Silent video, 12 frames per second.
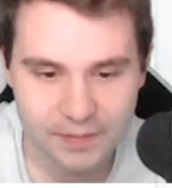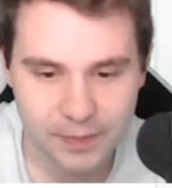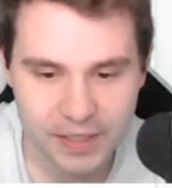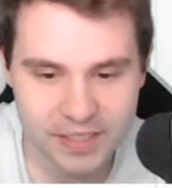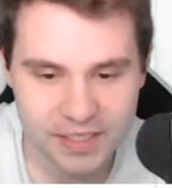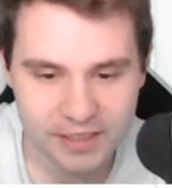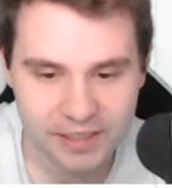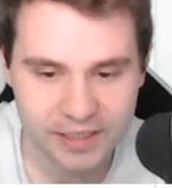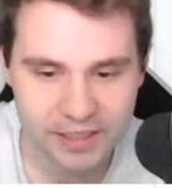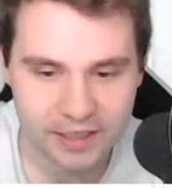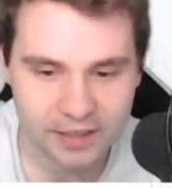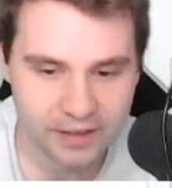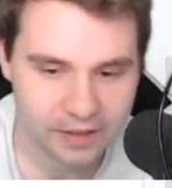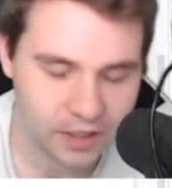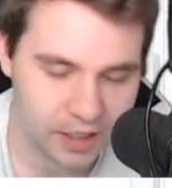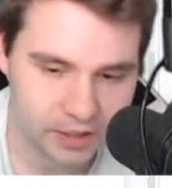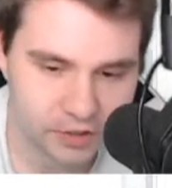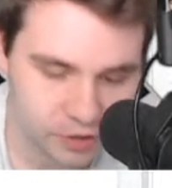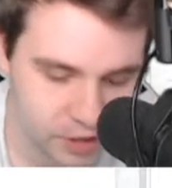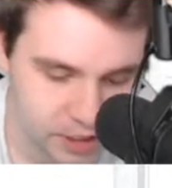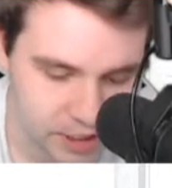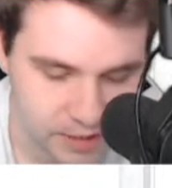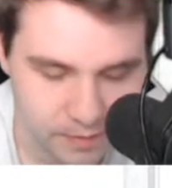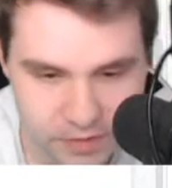Basically, good
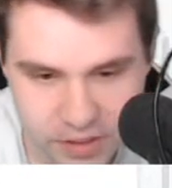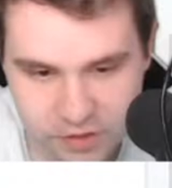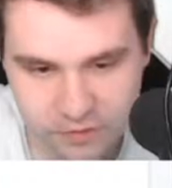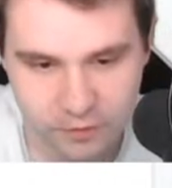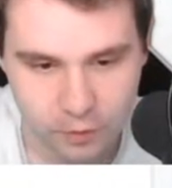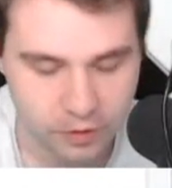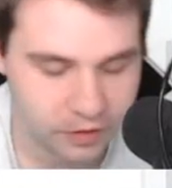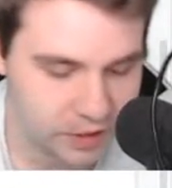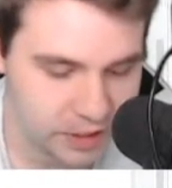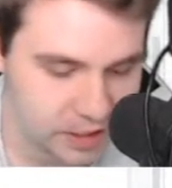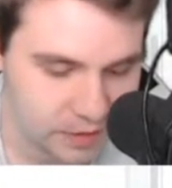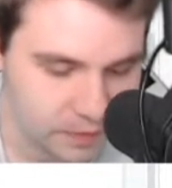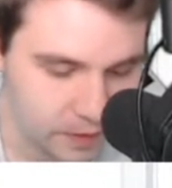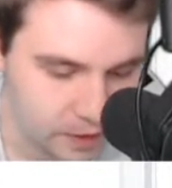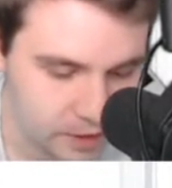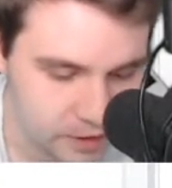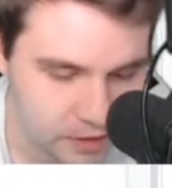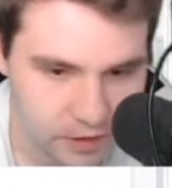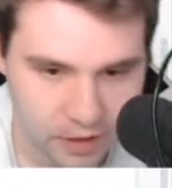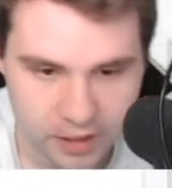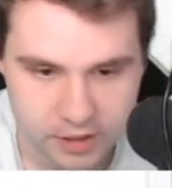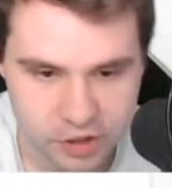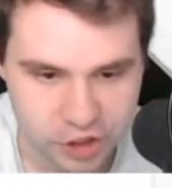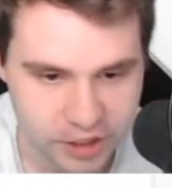teams for this event.
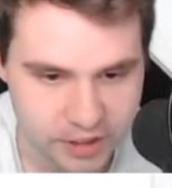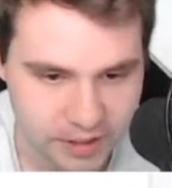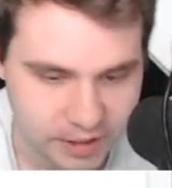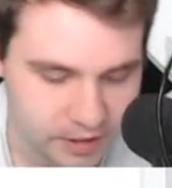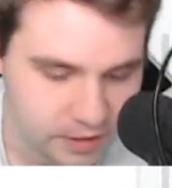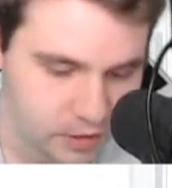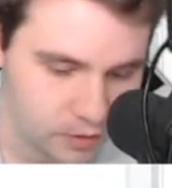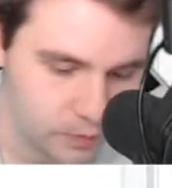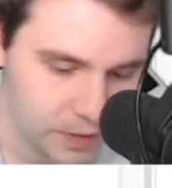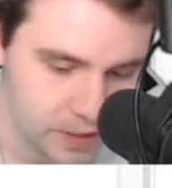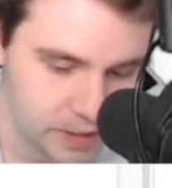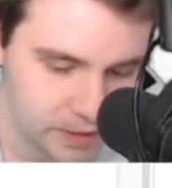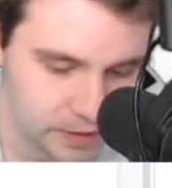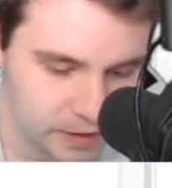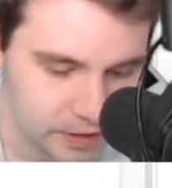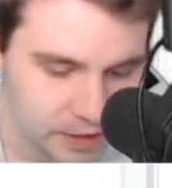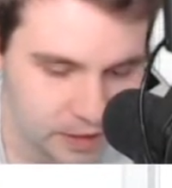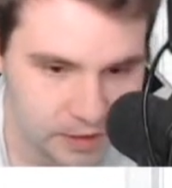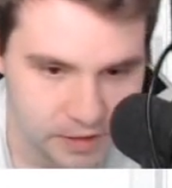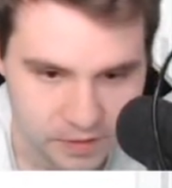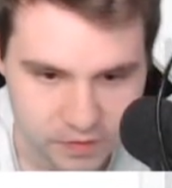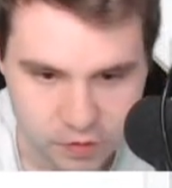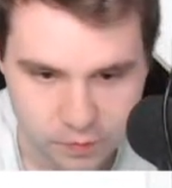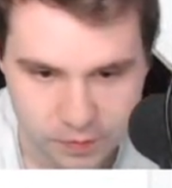GT, so basically because
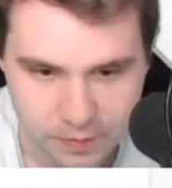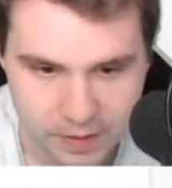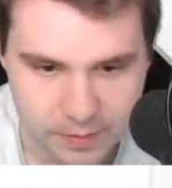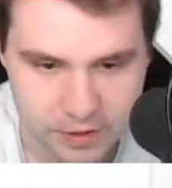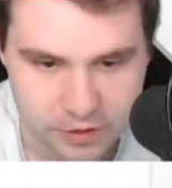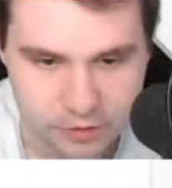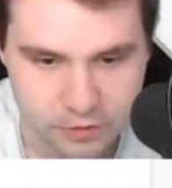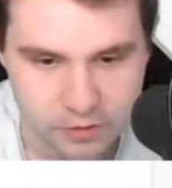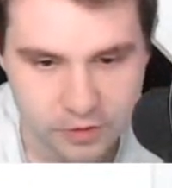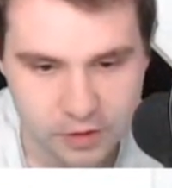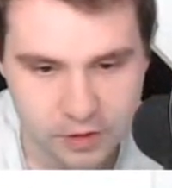of Super Baby 2.